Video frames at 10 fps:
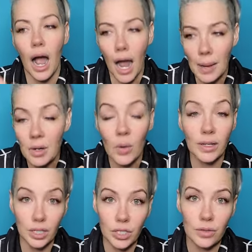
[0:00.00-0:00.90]
I'm going
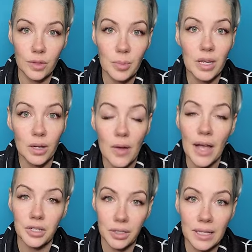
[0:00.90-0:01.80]
to choose to be
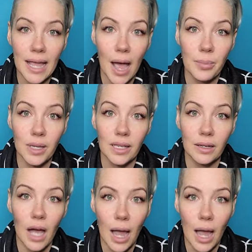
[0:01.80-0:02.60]
irrationally happy.